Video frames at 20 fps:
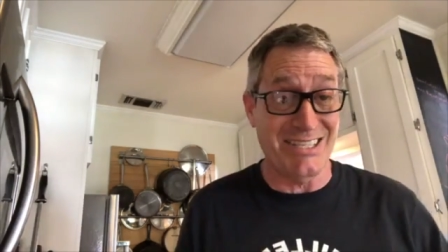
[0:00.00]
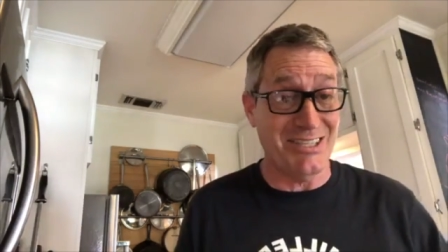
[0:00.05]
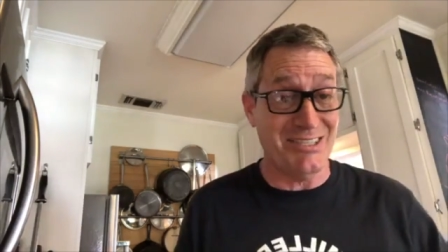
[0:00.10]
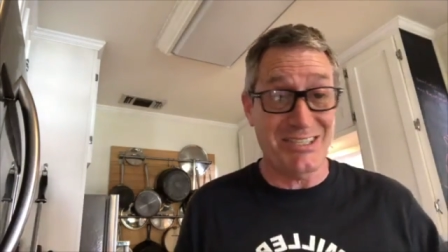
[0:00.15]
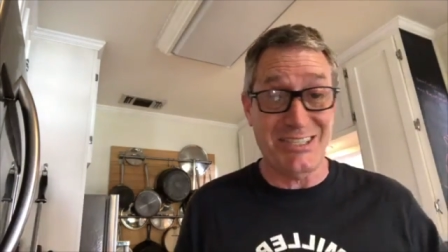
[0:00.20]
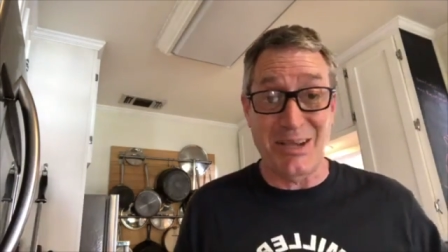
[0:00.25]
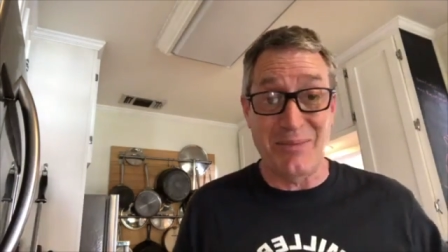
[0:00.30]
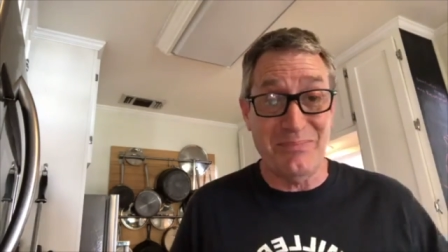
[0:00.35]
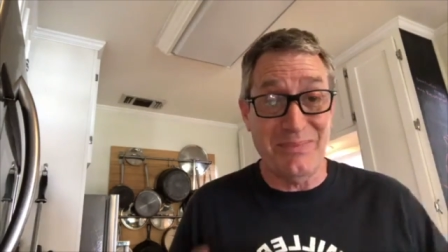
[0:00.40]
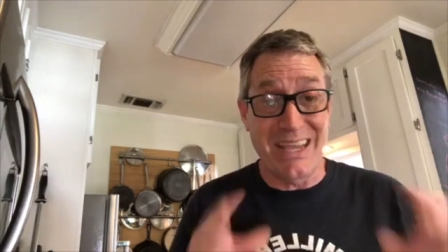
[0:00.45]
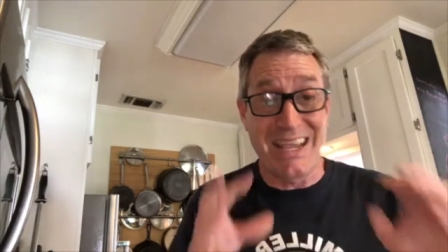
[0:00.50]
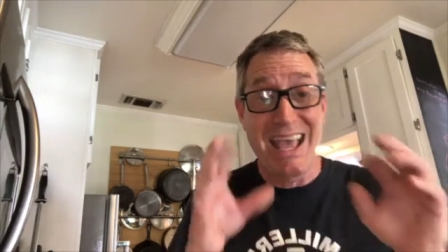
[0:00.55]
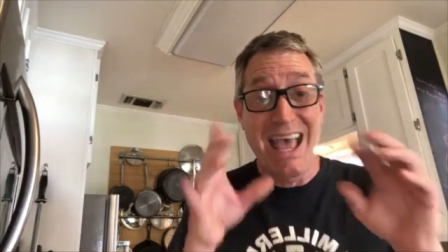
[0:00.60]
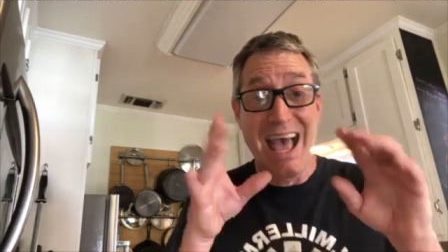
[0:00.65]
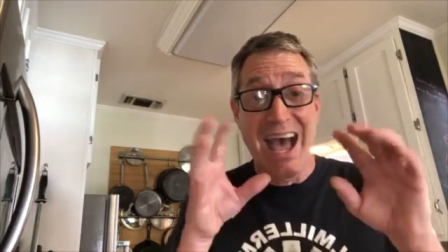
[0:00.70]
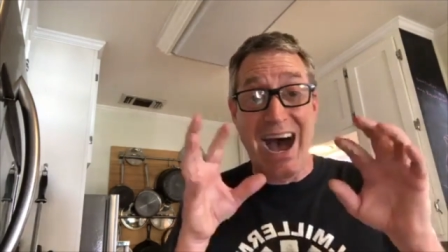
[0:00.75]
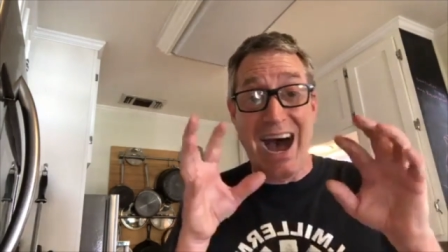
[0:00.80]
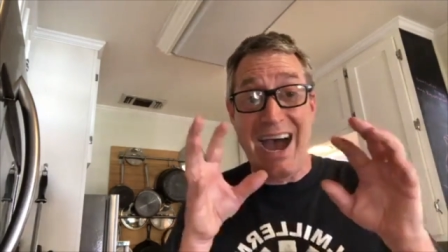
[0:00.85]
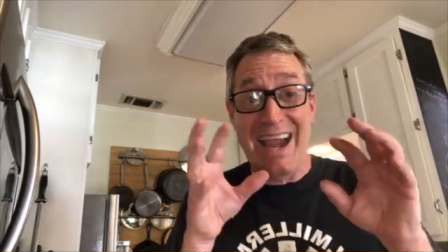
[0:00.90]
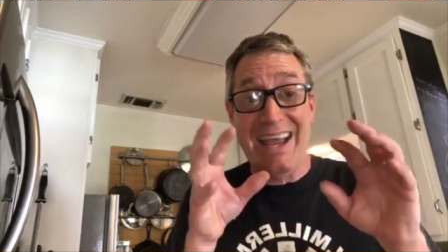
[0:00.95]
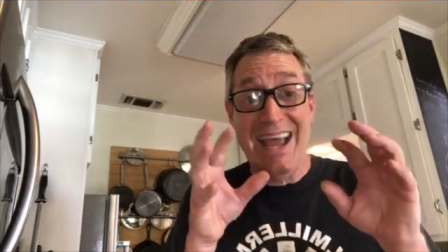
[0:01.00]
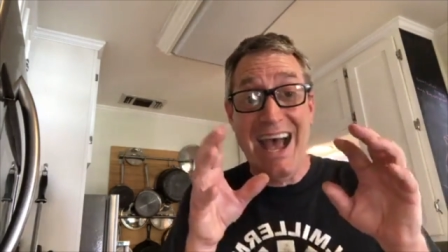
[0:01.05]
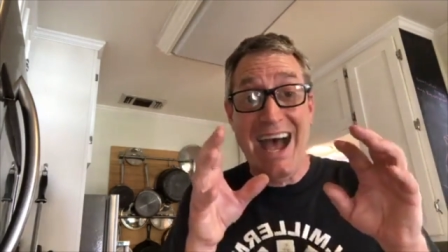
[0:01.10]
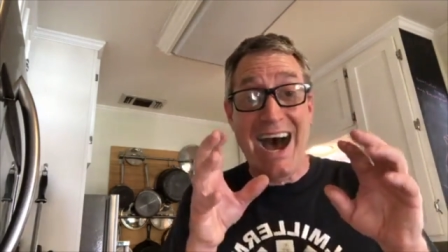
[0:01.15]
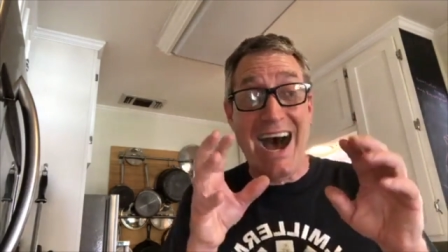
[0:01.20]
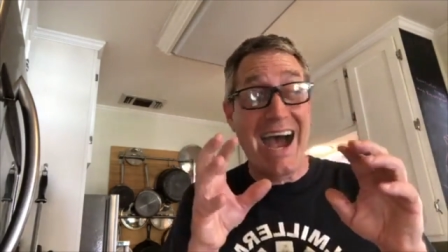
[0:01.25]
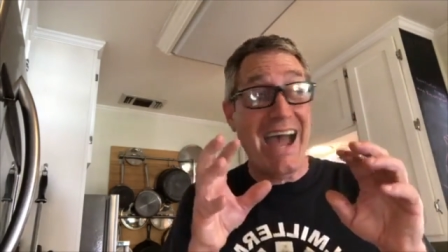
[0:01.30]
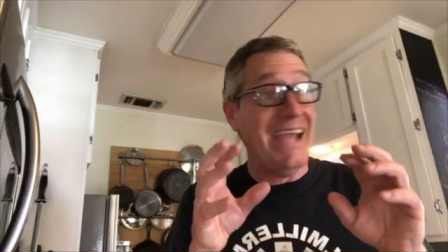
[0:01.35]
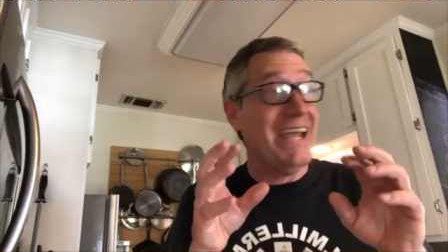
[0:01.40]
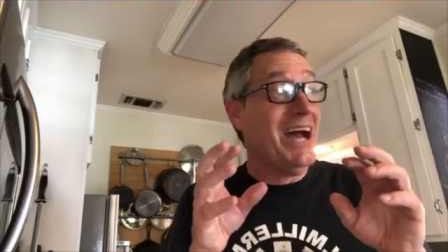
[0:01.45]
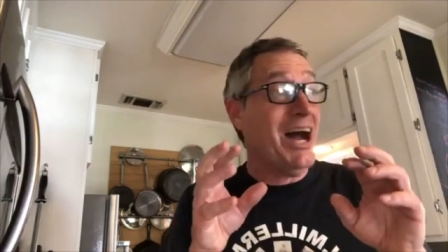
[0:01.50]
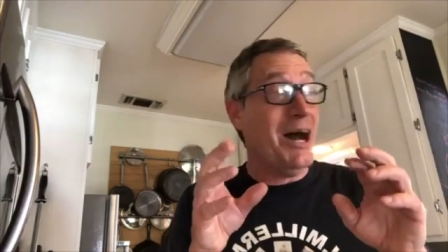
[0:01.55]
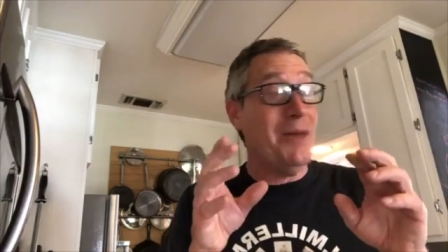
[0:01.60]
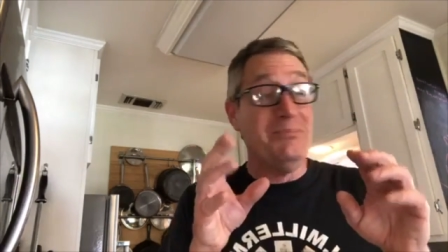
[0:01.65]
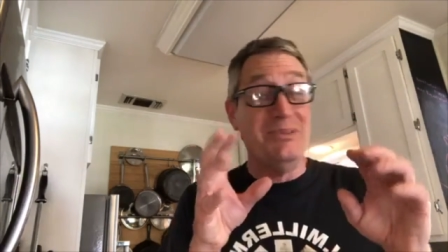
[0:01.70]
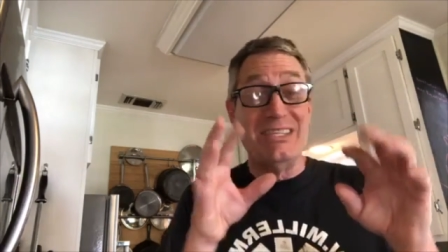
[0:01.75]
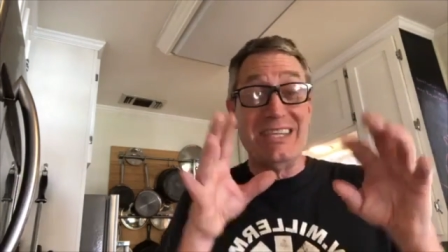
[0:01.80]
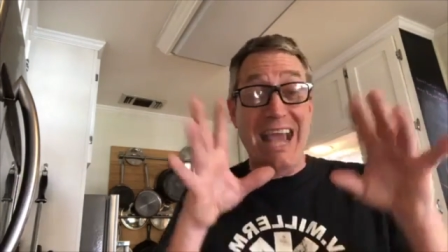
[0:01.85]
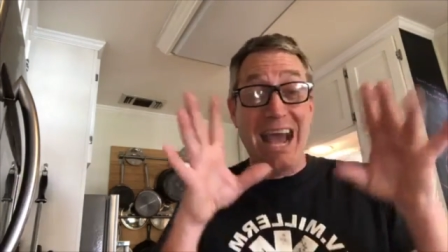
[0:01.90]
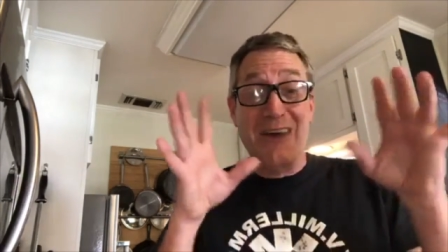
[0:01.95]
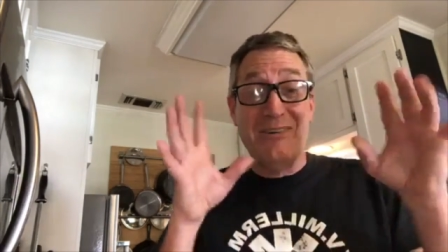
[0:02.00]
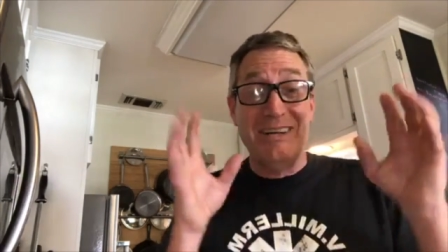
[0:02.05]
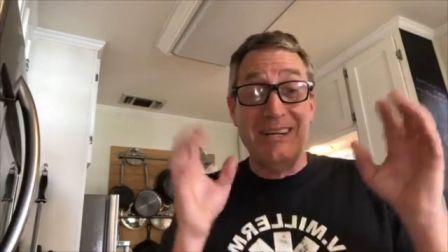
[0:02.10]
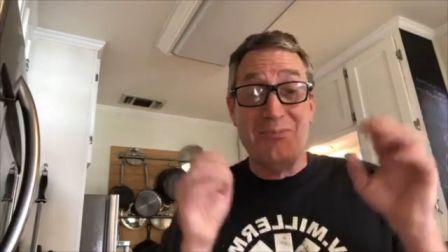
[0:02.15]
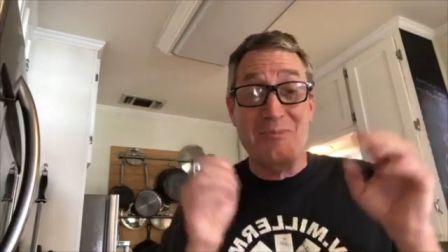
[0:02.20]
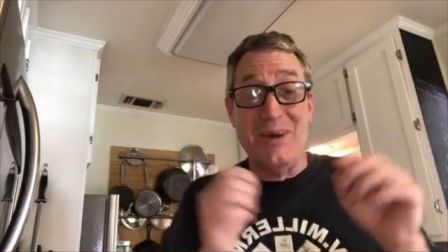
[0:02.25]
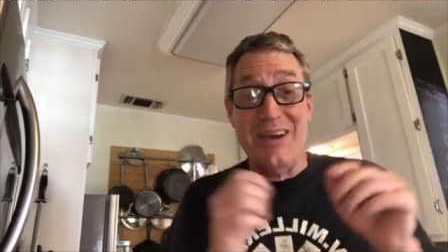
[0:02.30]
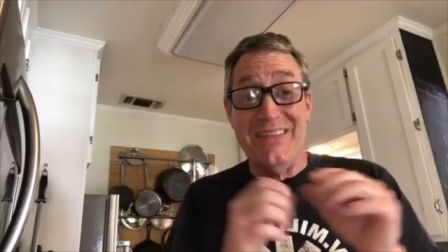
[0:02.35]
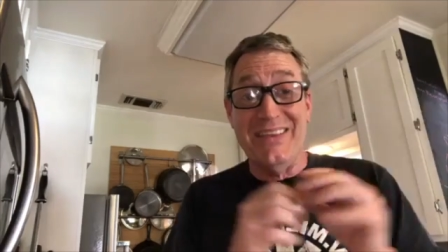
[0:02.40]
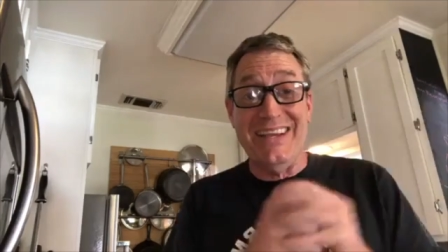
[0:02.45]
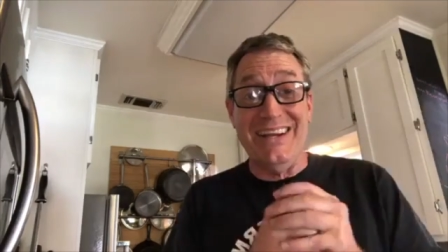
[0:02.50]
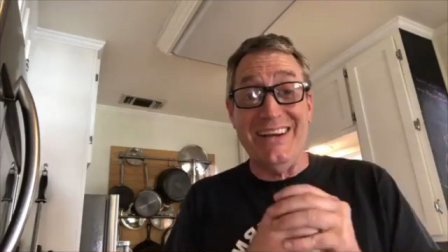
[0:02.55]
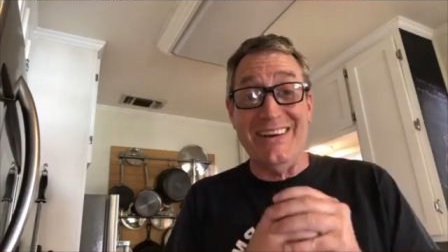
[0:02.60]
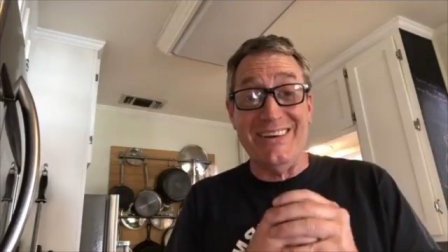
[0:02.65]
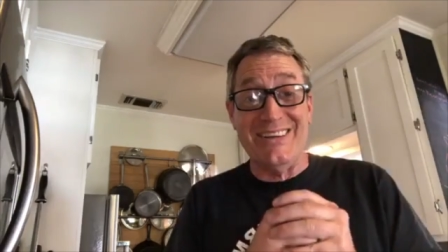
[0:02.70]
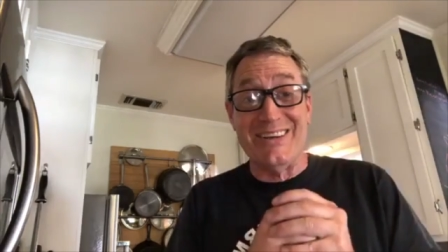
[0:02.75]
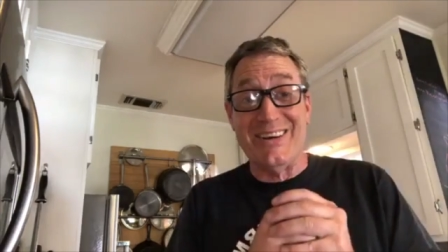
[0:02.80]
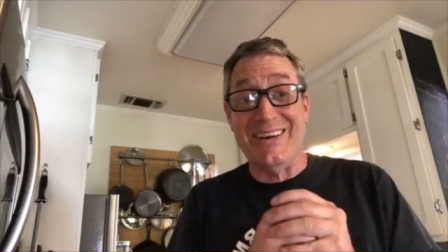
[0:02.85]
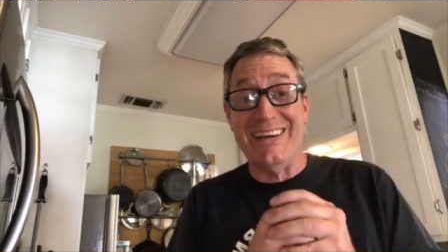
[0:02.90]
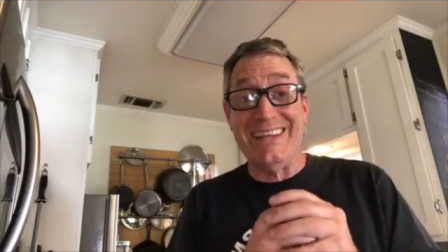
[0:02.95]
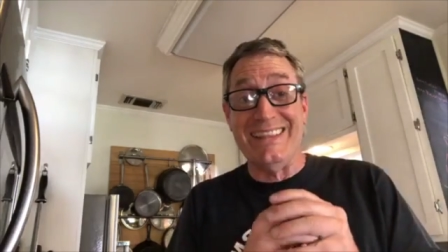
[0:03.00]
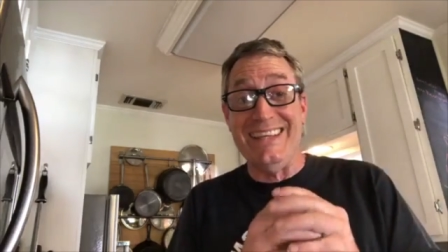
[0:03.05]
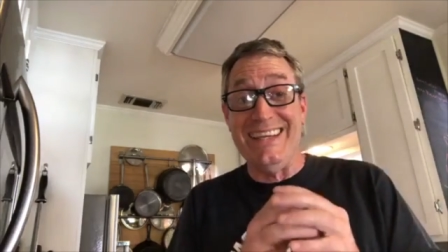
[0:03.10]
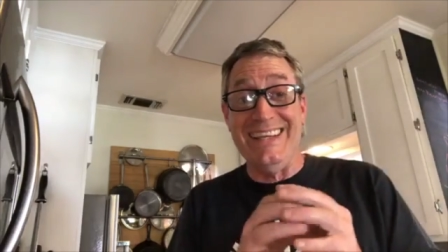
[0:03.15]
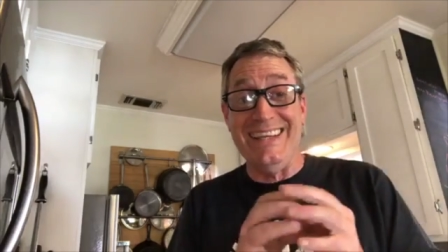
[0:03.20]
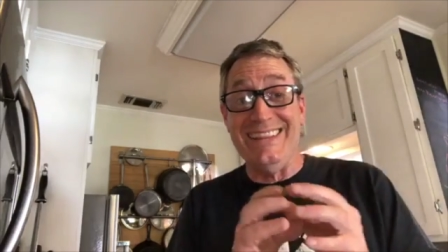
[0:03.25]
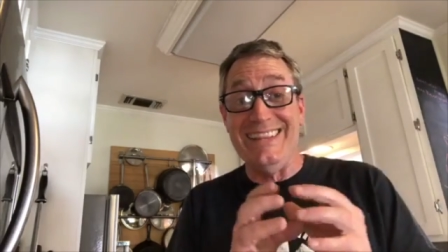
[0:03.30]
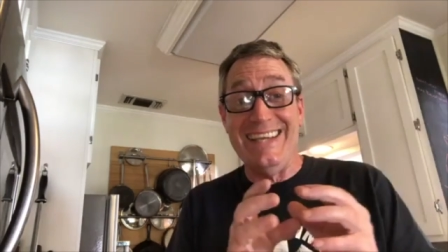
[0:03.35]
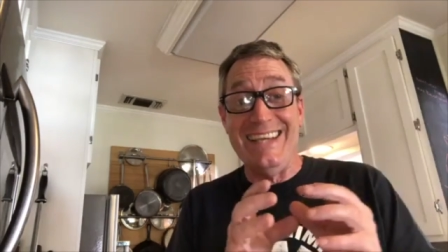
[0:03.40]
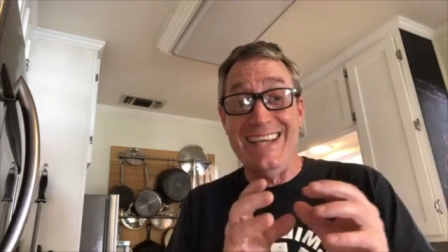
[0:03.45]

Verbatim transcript: Just something I, I absconded with here during the,